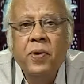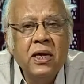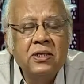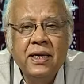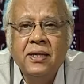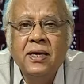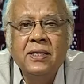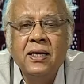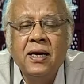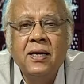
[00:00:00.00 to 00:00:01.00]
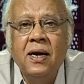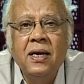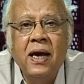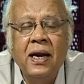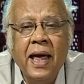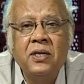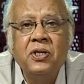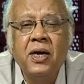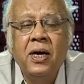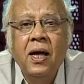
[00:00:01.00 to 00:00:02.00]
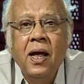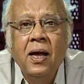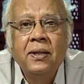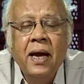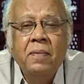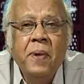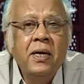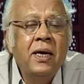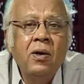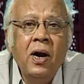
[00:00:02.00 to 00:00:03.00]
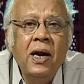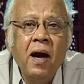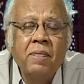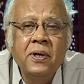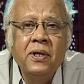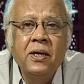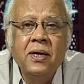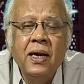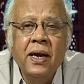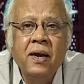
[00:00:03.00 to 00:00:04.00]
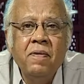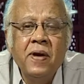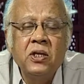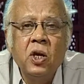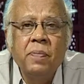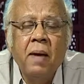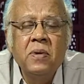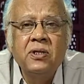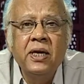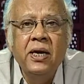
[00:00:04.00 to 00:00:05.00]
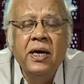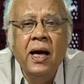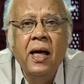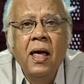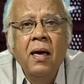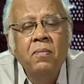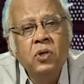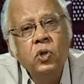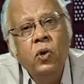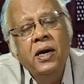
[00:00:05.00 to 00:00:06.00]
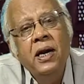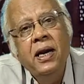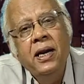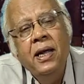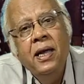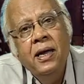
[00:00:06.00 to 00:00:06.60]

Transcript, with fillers: We had seen this in an earlier lecture that particularly after the Italian invasion of Abyssinia, Mussolini